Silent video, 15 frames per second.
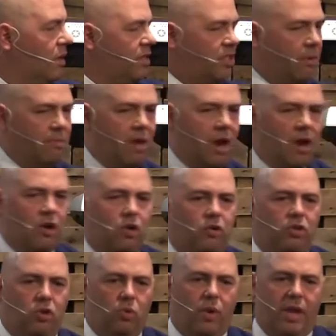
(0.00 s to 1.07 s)
Tomorrow
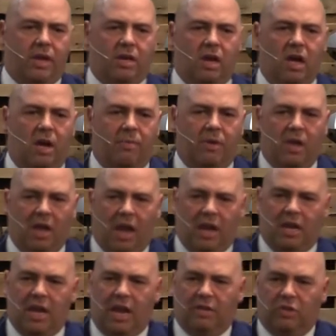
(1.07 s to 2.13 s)
you wake up
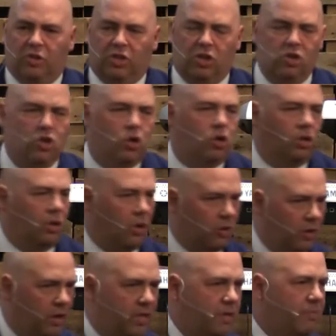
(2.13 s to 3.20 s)
and there's a new
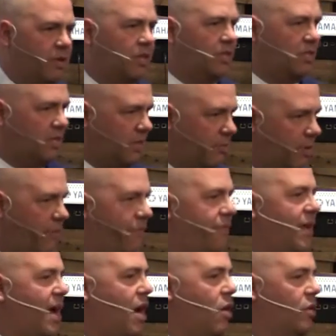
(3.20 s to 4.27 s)
glory to be
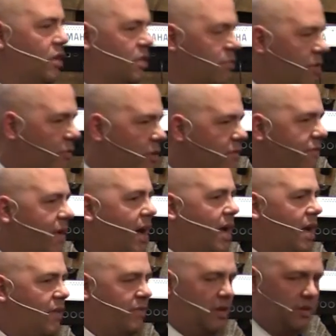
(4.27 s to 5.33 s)
found and to be
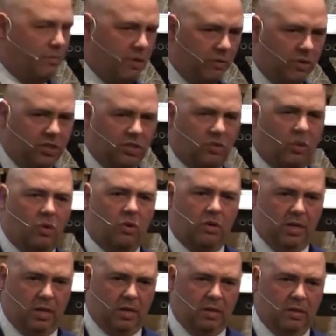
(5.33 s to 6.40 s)
revived and to be restored
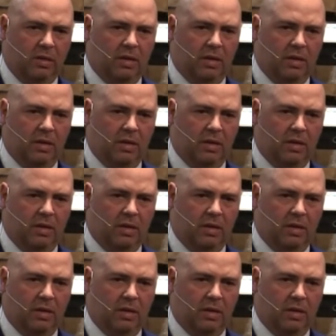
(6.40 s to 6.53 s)
in.